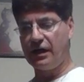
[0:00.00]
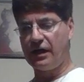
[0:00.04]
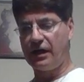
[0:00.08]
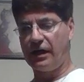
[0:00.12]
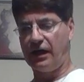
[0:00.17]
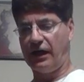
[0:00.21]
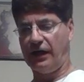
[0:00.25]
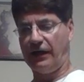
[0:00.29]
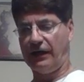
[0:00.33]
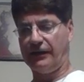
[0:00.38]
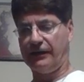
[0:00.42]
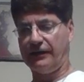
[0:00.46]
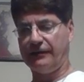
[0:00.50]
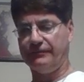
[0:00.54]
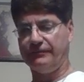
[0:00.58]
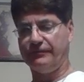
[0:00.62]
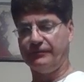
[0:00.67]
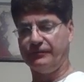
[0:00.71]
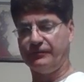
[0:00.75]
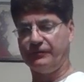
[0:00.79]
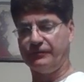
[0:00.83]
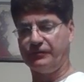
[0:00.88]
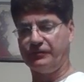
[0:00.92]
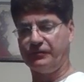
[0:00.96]

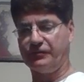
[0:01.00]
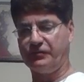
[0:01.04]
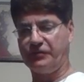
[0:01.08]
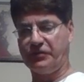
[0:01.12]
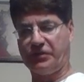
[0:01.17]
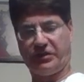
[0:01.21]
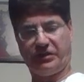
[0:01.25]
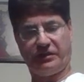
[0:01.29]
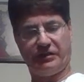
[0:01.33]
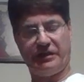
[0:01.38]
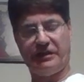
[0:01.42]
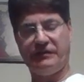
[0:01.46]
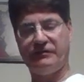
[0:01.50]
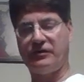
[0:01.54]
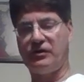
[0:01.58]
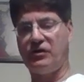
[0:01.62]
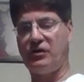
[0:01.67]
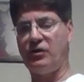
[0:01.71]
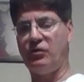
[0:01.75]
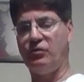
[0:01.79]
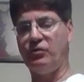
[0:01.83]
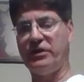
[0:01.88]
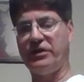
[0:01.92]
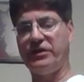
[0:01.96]
You can leave it
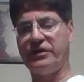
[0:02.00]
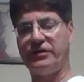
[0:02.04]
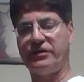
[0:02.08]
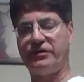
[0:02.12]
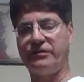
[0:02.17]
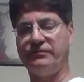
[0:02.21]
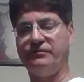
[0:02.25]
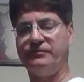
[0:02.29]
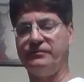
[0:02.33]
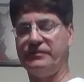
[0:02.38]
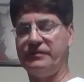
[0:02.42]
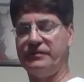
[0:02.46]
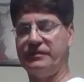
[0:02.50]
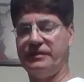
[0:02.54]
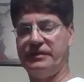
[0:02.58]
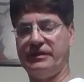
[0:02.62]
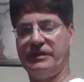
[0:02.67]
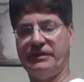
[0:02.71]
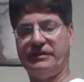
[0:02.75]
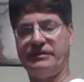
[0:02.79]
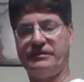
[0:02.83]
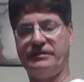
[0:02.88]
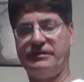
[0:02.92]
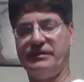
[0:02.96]
all winter.
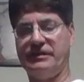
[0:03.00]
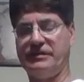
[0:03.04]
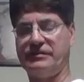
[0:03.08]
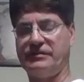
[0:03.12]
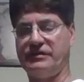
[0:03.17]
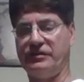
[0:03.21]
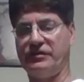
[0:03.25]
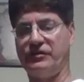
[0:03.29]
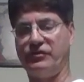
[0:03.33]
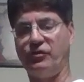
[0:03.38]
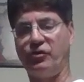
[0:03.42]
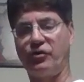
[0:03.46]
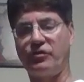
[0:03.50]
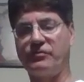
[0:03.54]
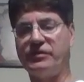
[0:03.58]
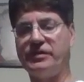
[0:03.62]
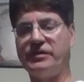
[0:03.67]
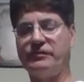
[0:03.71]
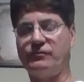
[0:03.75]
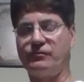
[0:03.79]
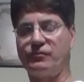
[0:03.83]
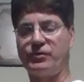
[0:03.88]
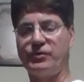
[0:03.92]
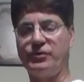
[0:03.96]
It's a
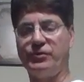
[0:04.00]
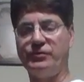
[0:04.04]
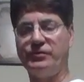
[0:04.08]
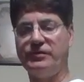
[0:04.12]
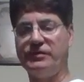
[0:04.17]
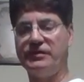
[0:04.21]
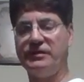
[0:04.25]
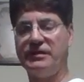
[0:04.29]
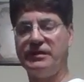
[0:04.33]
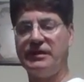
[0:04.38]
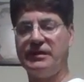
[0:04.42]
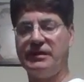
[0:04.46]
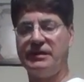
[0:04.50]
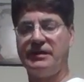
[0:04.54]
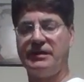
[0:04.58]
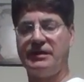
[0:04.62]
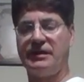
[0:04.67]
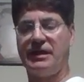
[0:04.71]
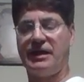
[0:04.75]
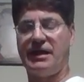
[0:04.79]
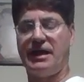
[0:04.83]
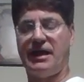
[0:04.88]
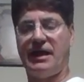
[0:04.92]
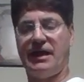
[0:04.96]
dormant root,
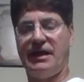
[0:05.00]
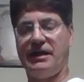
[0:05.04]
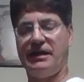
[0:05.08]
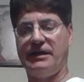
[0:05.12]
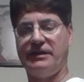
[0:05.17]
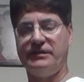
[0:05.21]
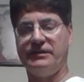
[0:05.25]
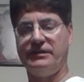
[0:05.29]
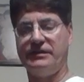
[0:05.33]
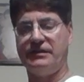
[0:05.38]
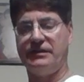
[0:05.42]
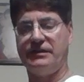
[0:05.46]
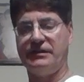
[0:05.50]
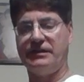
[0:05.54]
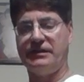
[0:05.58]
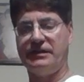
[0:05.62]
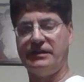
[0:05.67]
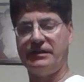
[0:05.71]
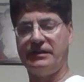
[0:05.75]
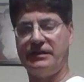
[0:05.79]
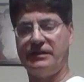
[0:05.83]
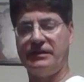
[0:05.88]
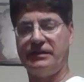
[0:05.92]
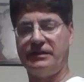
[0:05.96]
and
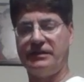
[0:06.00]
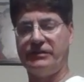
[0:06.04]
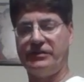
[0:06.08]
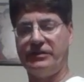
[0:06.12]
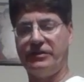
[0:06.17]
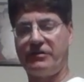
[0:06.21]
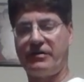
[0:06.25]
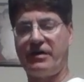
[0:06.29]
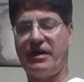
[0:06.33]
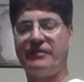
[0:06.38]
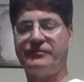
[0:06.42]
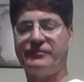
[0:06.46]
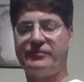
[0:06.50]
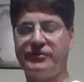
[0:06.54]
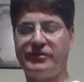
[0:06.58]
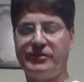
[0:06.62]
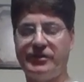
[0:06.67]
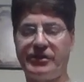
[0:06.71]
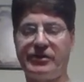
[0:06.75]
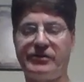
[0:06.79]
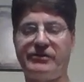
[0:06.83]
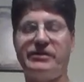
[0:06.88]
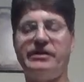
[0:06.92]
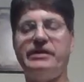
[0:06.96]
year after year